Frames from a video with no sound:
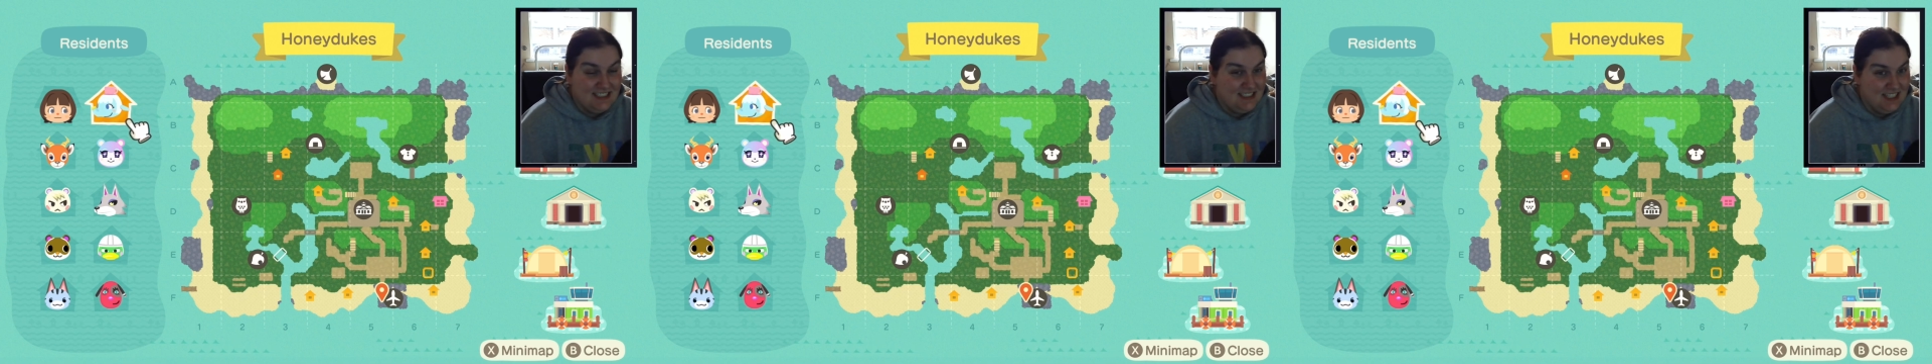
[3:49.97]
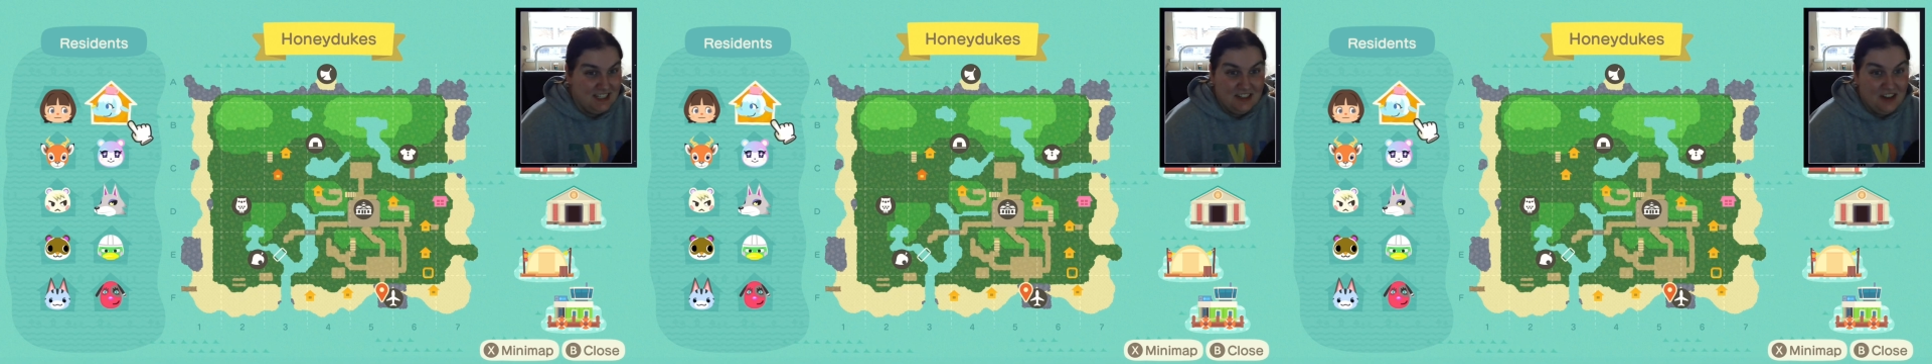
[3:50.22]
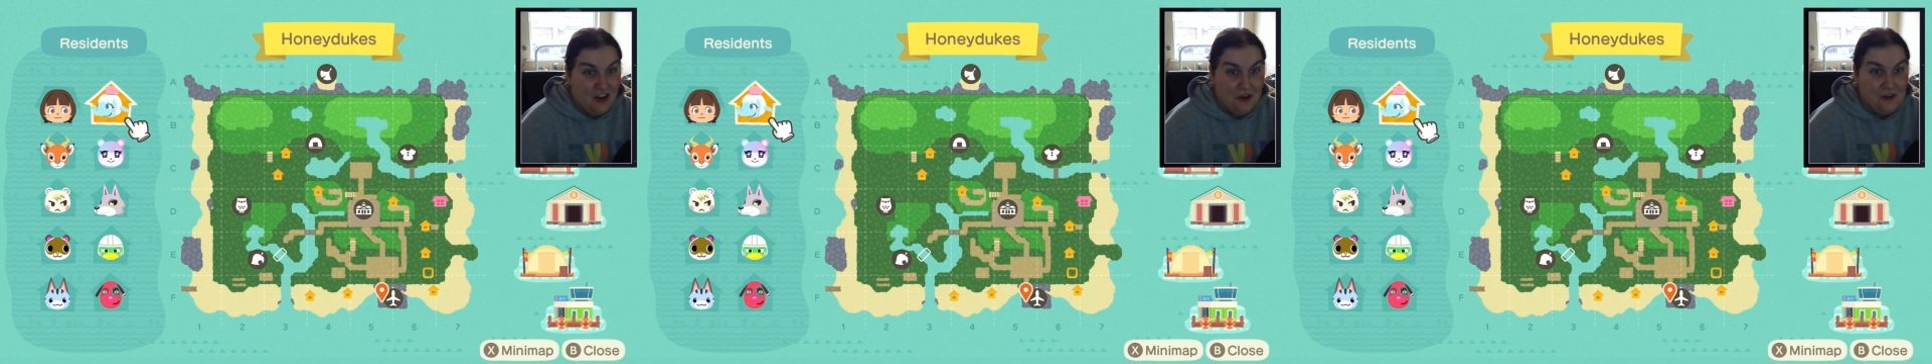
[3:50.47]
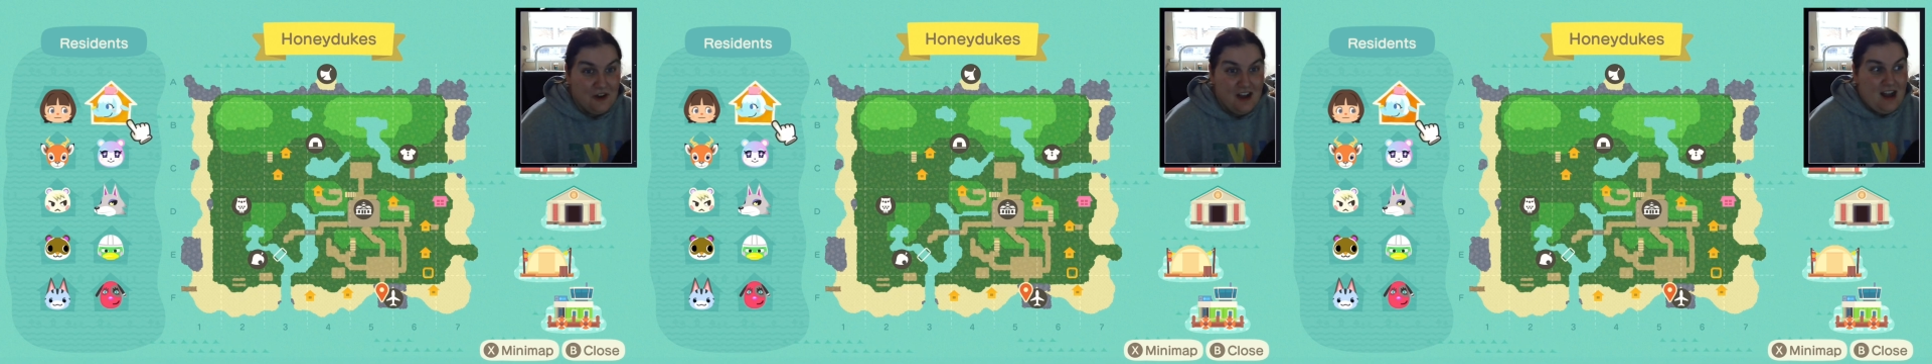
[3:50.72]
Didn't
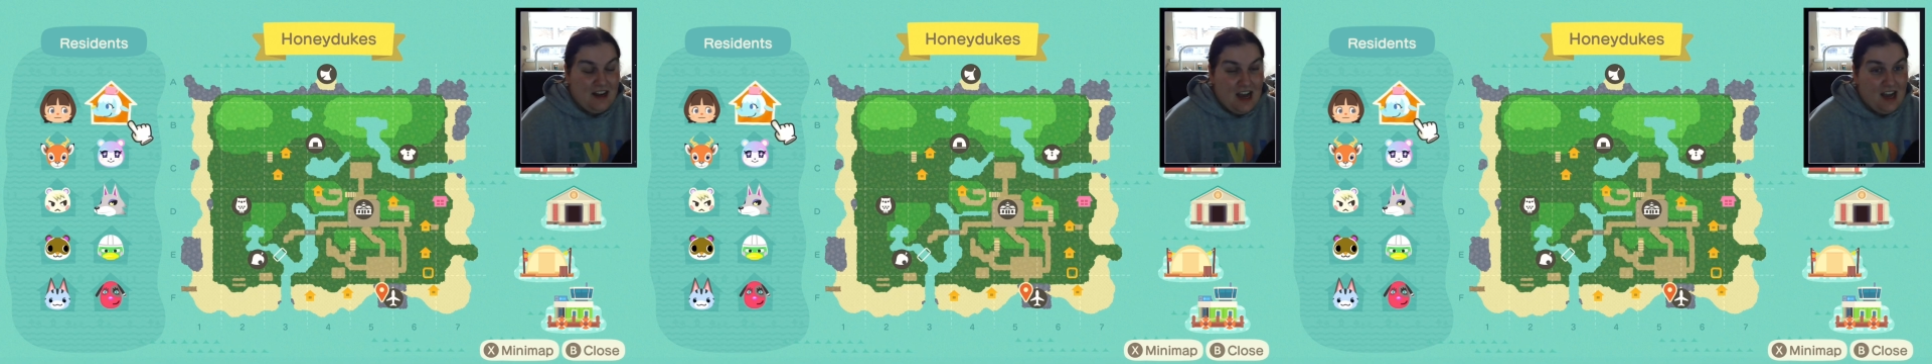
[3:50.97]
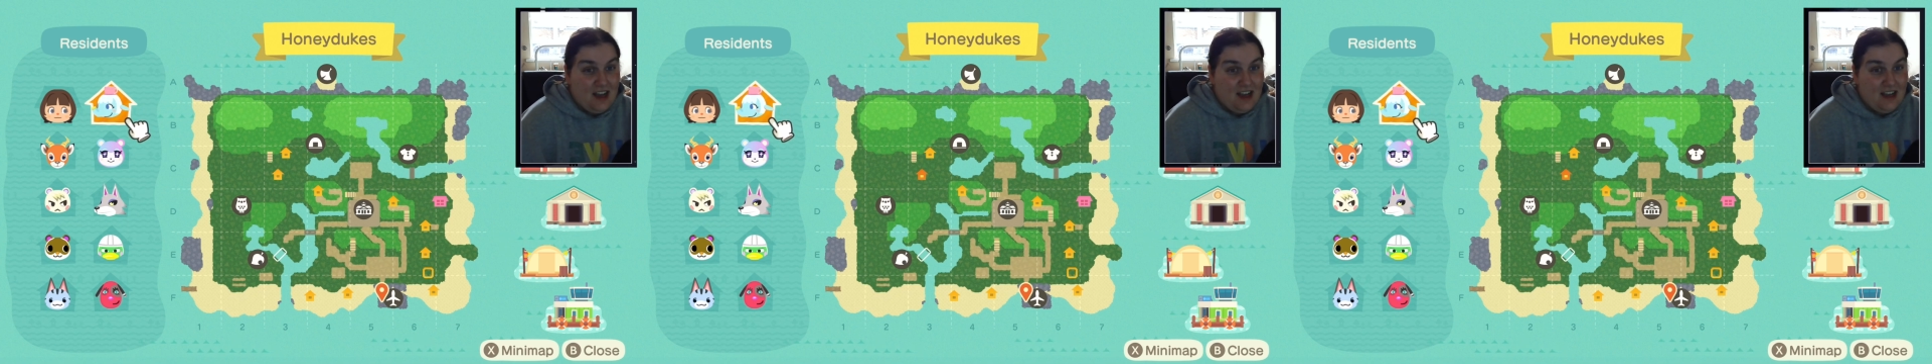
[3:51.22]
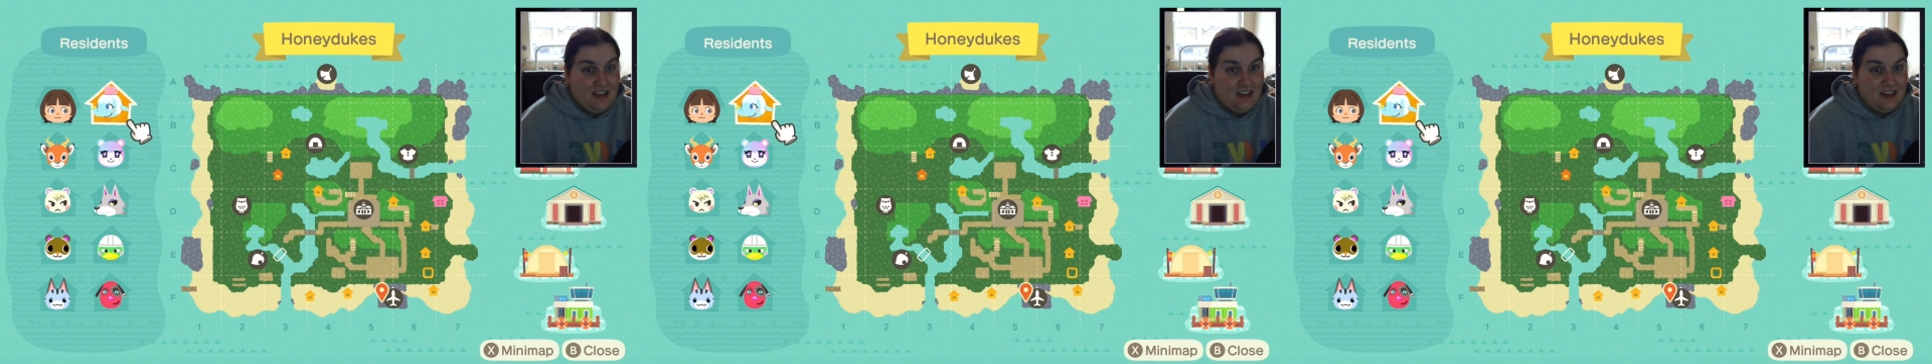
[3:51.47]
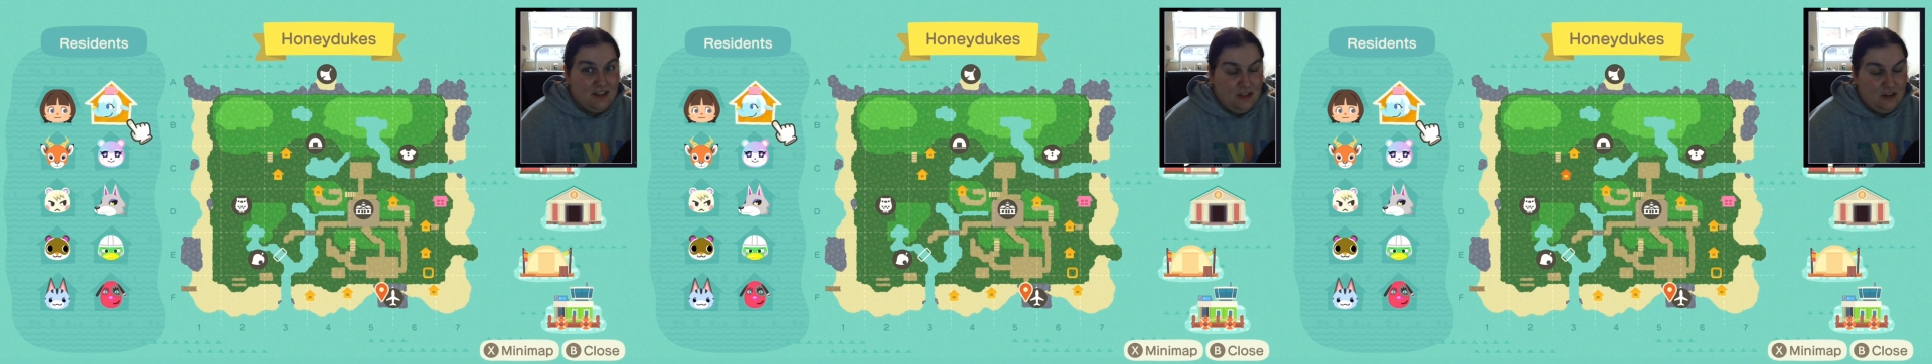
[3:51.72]
know. And I
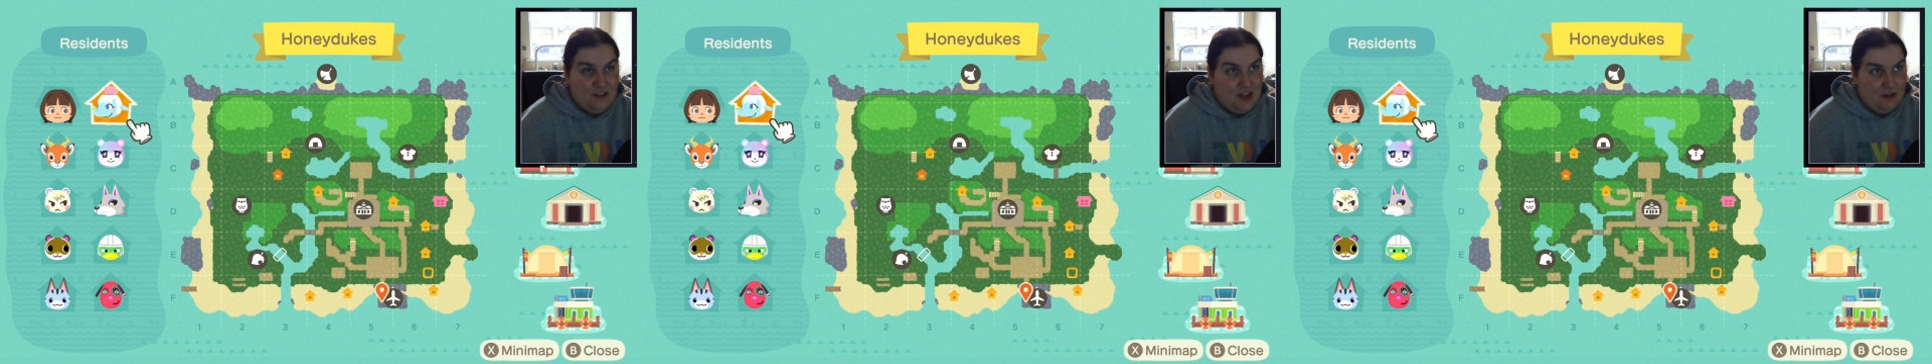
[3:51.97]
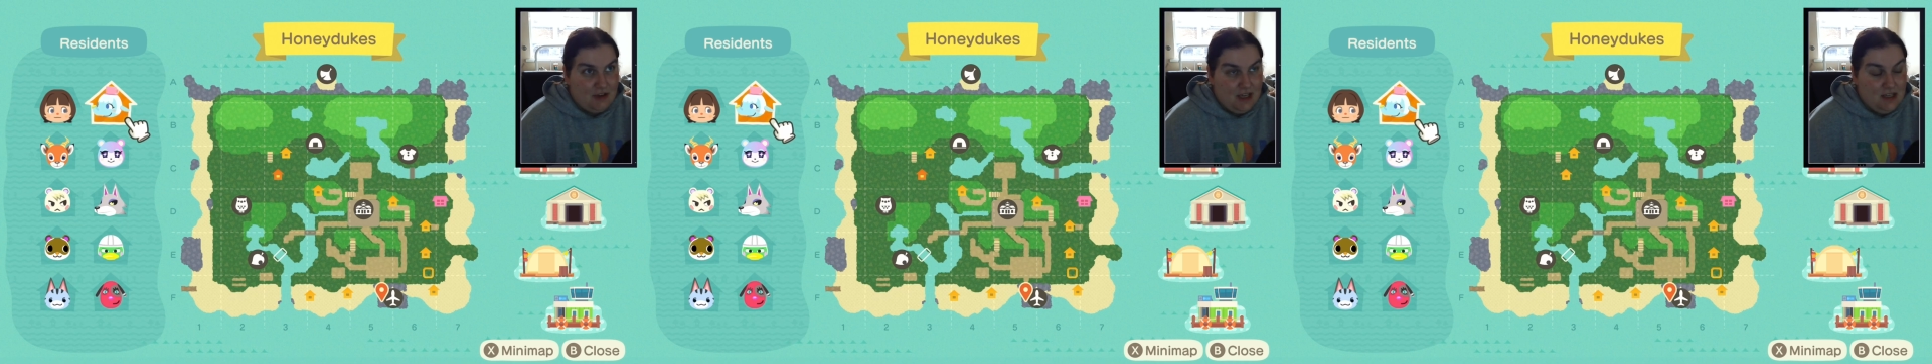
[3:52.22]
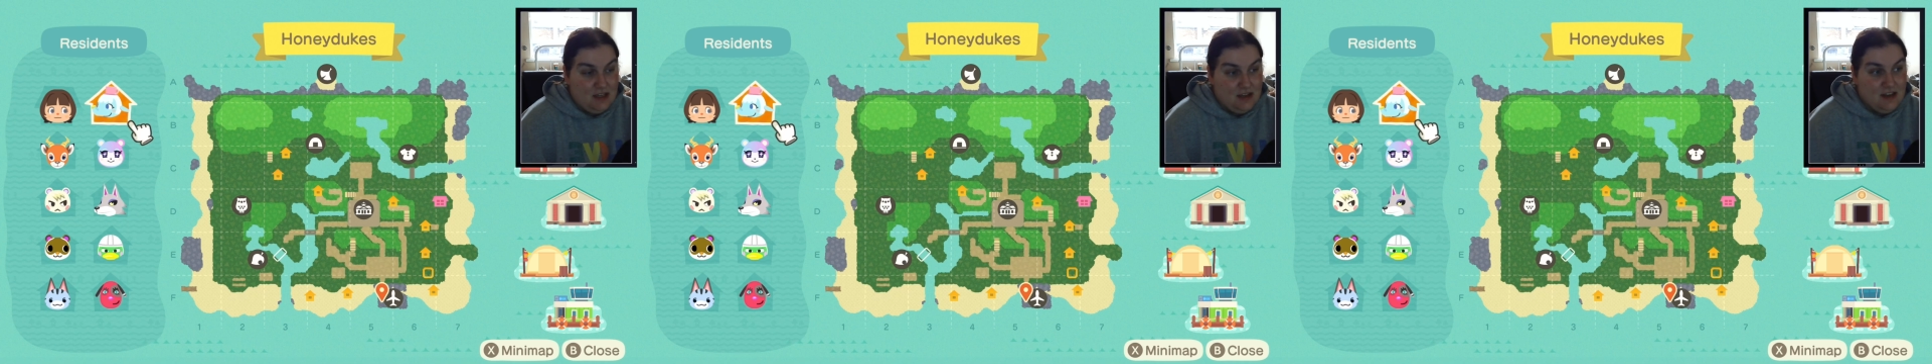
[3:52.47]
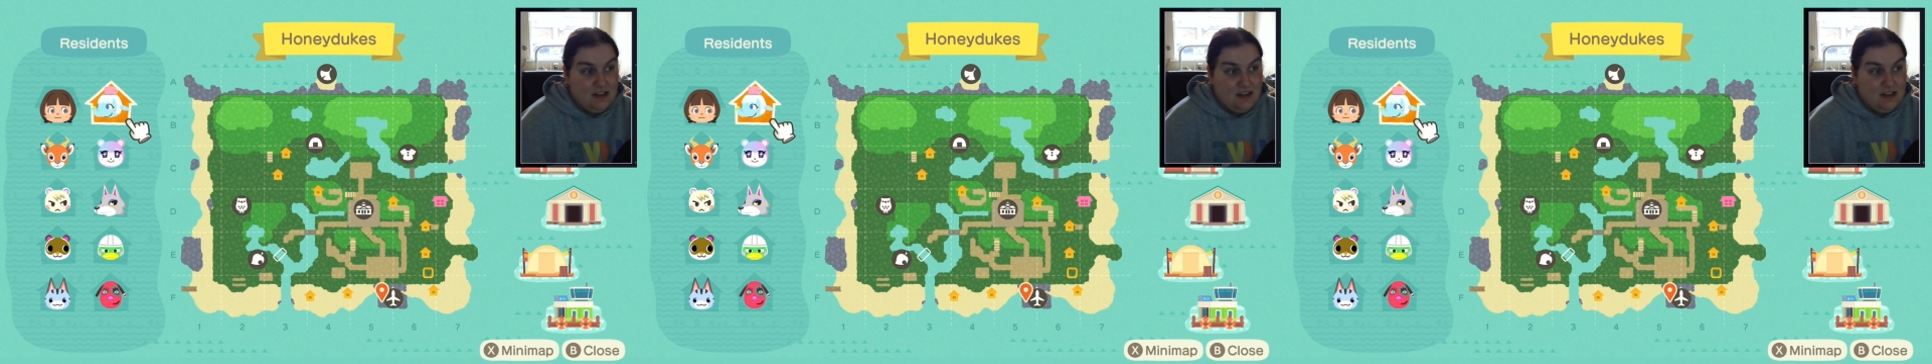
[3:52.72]
love Hello Kitty.